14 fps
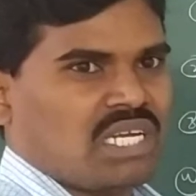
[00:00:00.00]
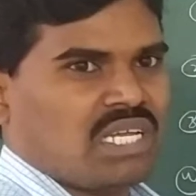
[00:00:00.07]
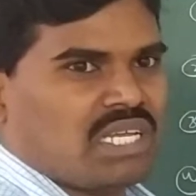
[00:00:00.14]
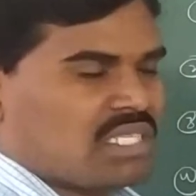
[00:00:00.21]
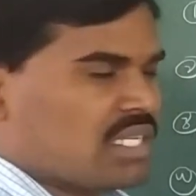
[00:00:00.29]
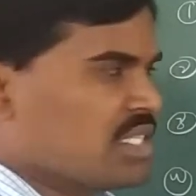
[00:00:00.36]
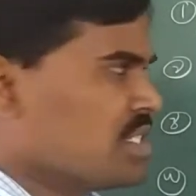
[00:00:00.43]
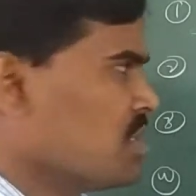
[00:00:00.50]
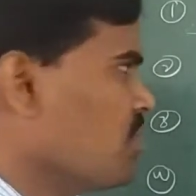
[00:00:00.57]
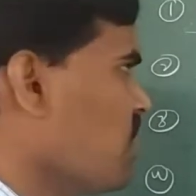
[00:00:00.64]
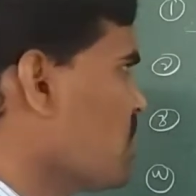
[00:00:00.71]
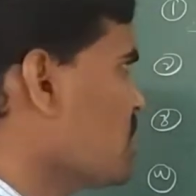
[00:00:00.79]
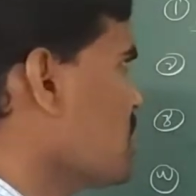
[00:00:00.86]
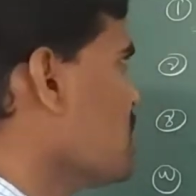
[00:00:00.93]
and excretion
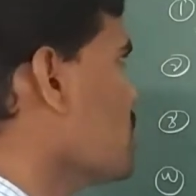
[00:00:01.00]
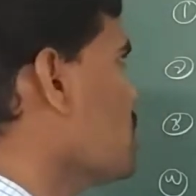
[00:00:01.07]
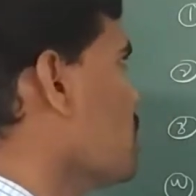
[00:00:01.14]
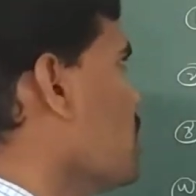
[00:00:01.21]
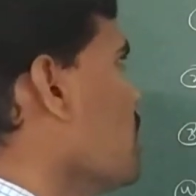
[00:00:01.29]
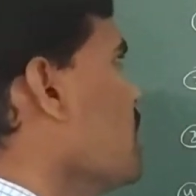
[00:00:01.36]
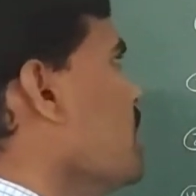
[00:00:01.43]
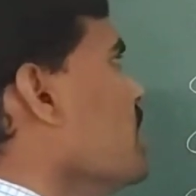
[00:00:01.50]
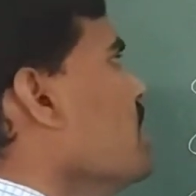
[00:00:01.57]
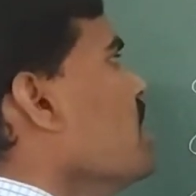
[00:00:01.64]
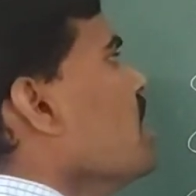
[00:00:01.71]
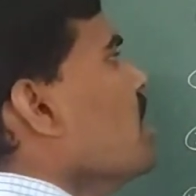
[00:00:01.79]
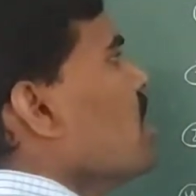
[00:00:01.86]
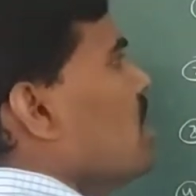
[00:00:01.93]
functions,
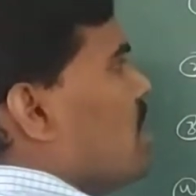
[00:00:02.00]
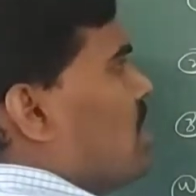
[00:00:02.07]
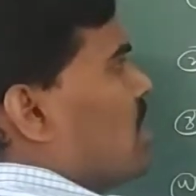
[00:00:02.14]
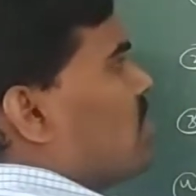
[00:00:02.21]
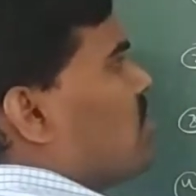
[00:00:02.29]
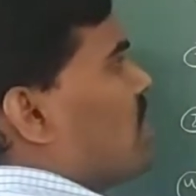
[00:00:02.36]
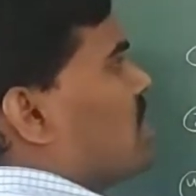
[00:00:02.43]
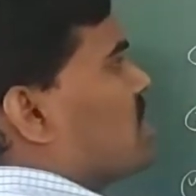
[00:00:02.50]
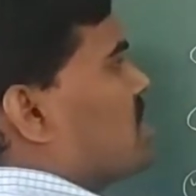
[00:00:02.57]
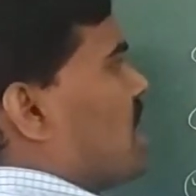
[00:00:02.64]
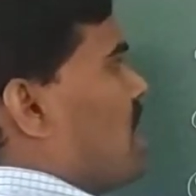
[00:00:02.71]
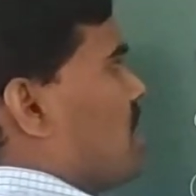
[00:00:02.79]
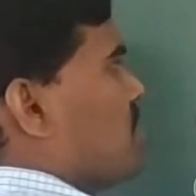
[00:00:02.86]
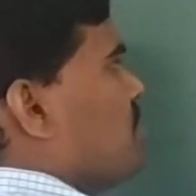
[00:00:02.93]
only one
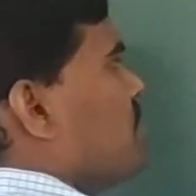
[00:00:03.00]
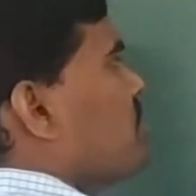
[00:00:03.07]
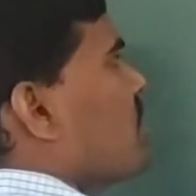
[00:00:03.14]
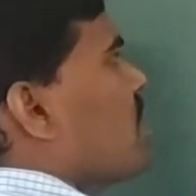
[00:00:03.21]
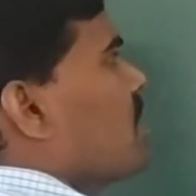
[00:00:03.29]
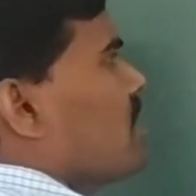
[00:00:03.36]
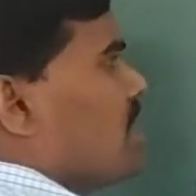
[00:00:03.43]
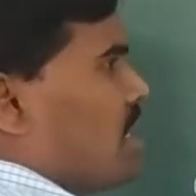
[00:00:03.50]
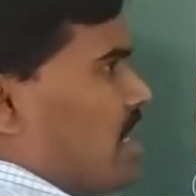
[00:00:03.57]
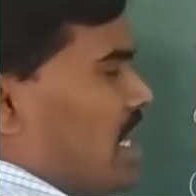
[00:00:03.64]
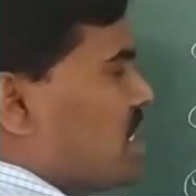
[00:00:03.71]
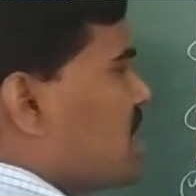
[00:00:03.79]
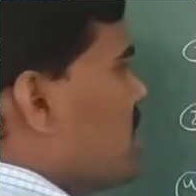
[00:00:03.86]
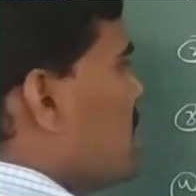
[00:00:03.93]
cell. The
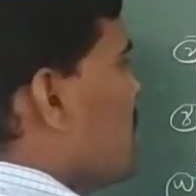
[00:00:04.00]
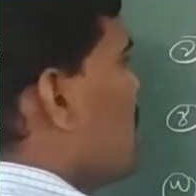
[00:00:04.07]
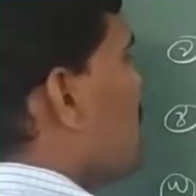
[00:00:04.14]
next